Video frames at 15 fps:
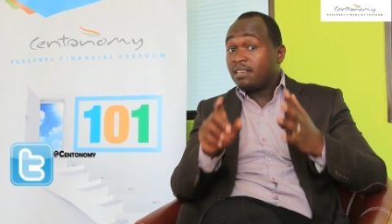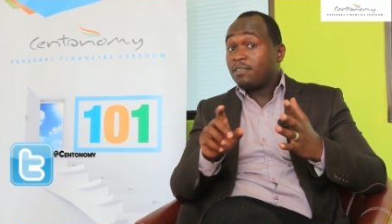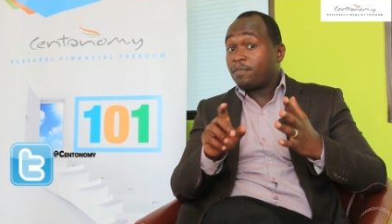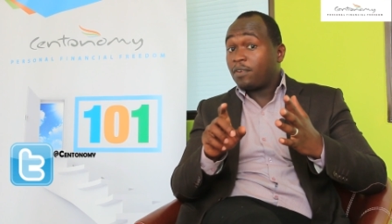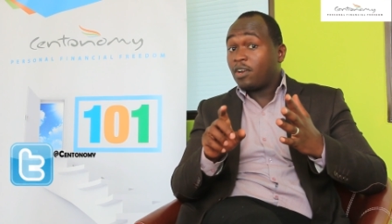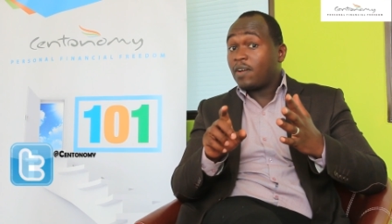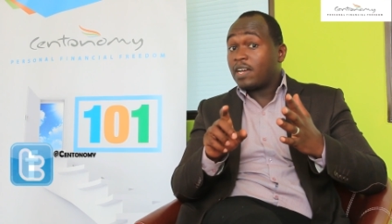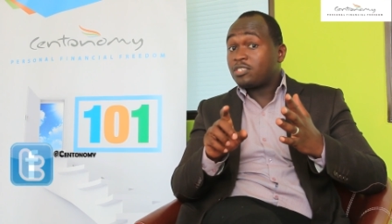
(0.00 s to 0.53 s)

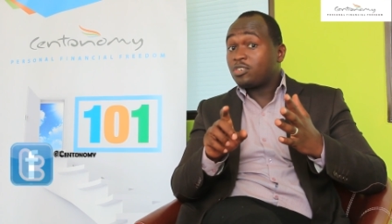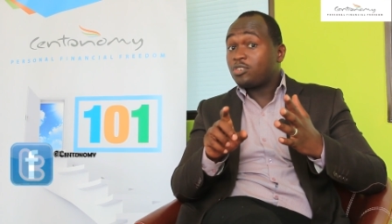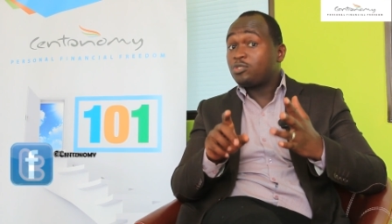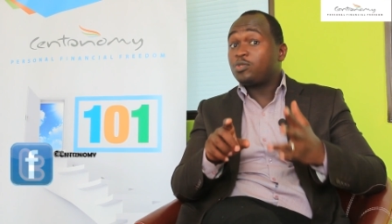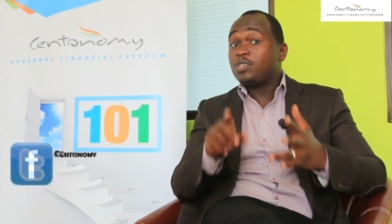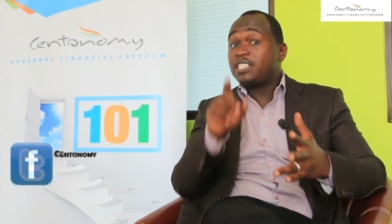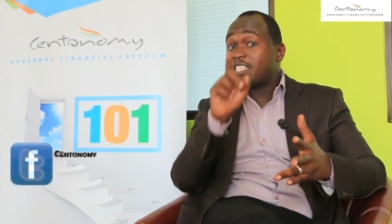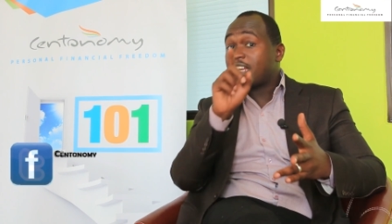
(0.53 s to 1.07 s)
Follow us on
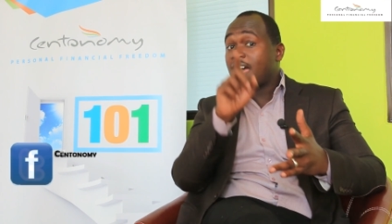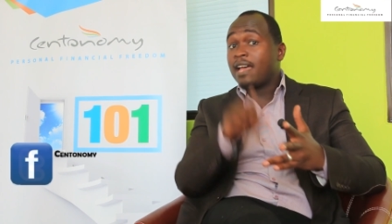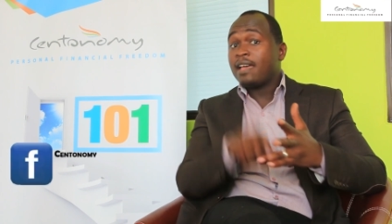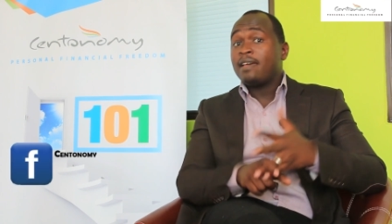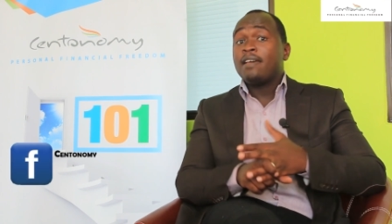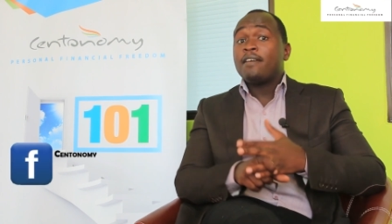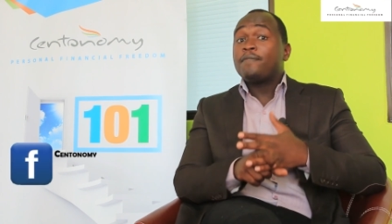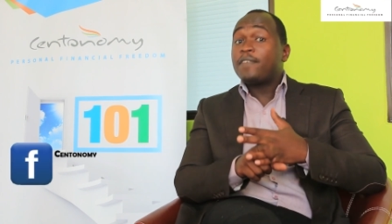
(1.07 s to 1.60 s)
Twitter,
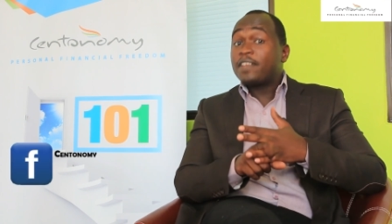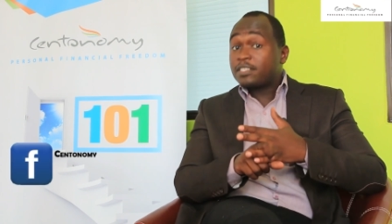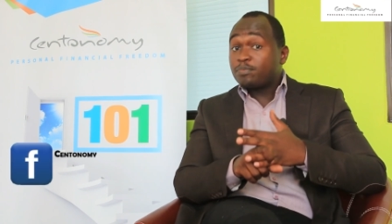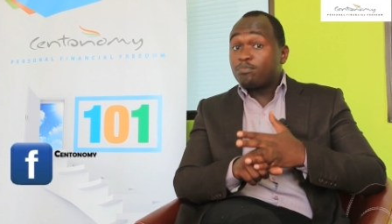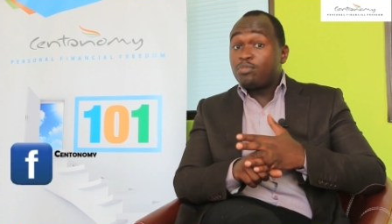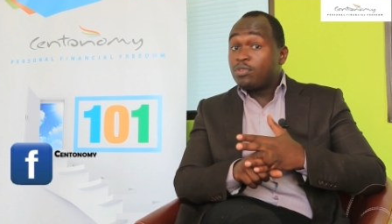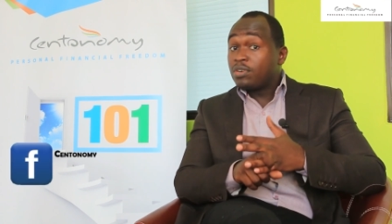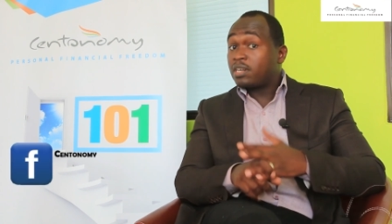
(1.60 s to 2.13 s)

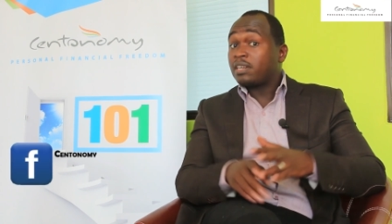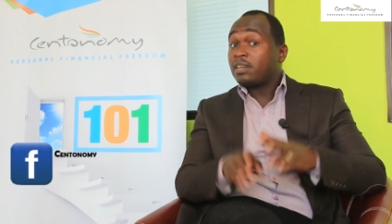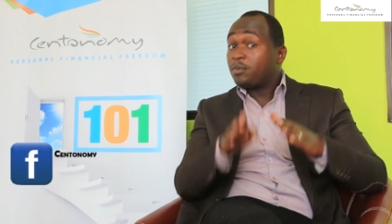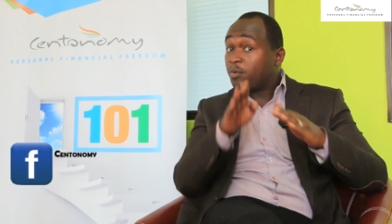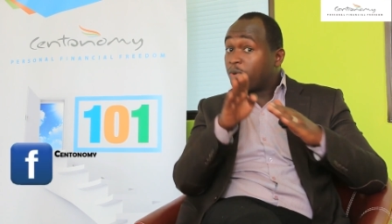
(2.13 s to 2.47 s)
Facebook.